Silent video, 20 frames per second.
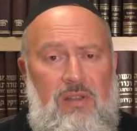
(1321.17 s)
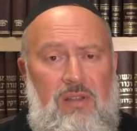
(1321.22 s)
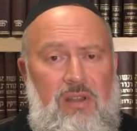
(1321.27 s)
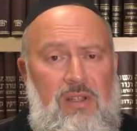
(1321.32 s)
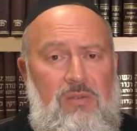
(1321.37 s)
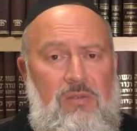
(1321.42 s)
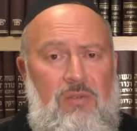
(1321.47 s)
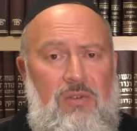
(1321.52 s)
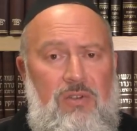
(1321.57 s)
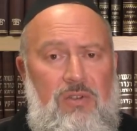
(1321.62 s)
That
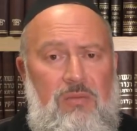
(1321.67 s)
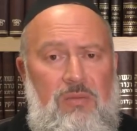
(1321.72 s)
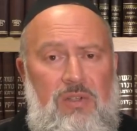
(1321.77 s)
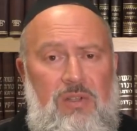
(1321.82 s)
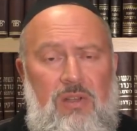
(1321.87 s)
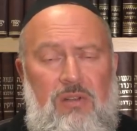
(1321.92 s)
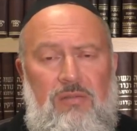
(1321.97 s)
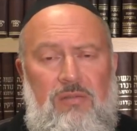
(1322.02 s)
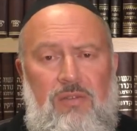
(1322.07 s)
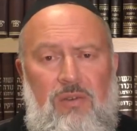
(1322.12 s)
is what should be
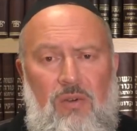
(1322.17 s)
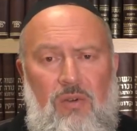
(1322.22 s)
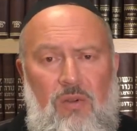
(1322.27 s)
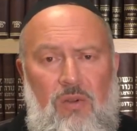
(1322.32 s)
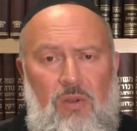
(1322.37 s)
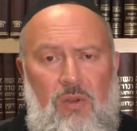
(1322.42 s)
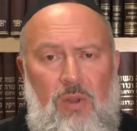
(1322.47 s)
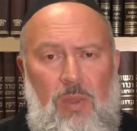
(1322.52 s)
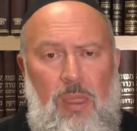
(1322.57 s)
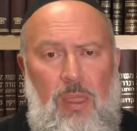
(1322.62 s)
done for
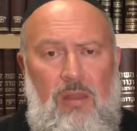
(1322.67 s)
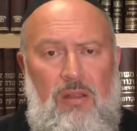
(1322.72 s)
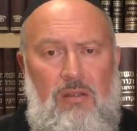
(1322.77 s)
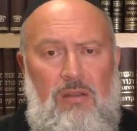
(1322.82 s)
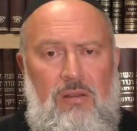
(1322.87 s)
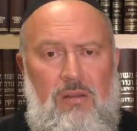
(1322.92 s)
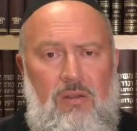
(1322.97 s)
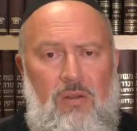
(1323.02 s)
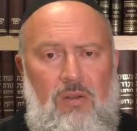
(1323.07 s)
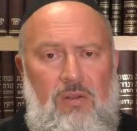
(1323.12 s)
all
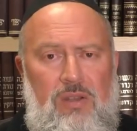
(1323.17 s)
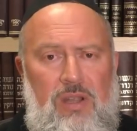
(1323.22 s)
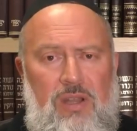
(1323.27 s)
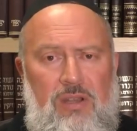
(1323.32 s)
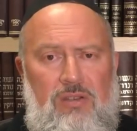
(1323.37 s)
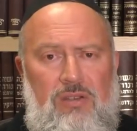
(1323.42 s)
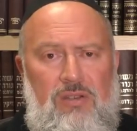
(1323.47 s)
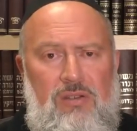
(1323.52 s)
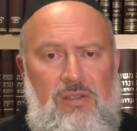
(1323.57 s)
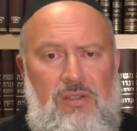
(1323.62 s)

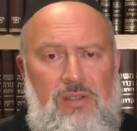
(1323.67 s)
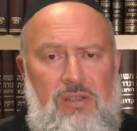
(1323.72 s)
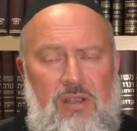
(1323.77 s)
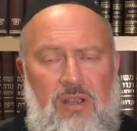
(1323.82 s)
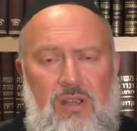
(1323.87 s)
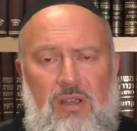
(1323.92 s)
nations.